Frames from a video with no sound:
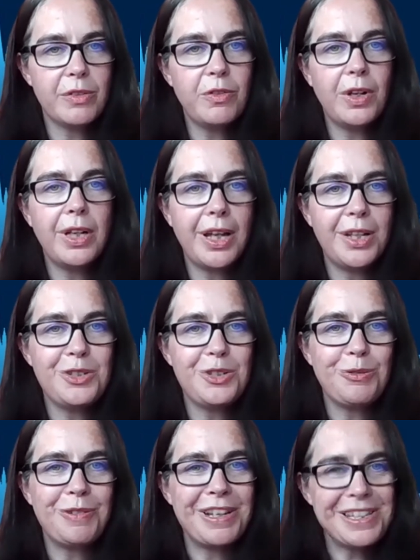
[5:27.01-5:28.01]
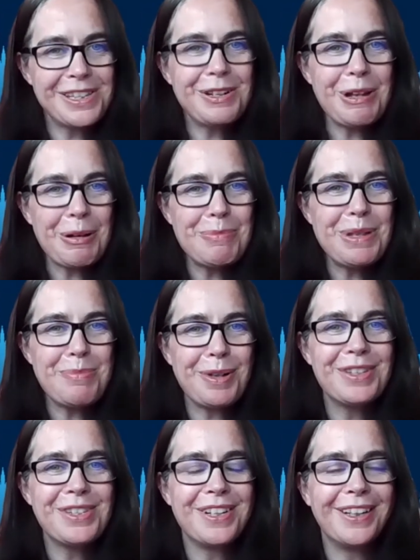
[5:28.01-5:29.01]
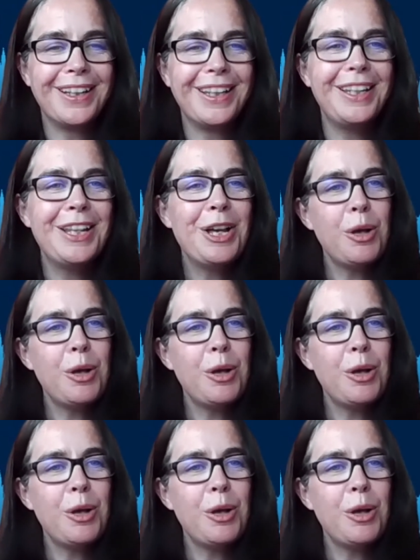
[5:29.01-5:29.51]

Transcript: financial risk, not me personally,